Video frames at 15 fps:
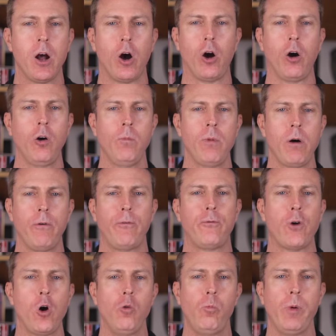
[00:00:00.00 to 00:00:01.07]

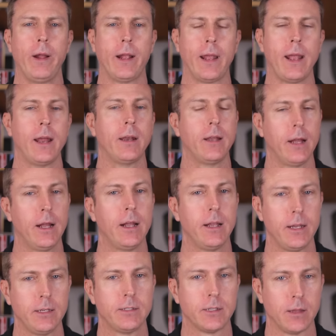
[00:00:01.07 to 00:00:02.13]
homophobic and
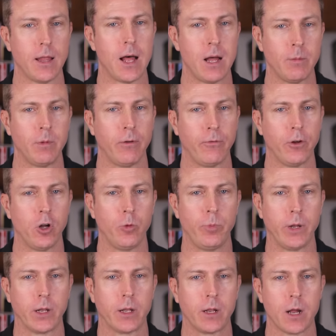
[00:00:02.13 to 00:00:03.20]

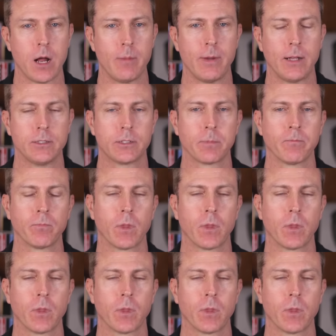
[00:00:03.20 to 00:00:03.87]
Islamophobic comments.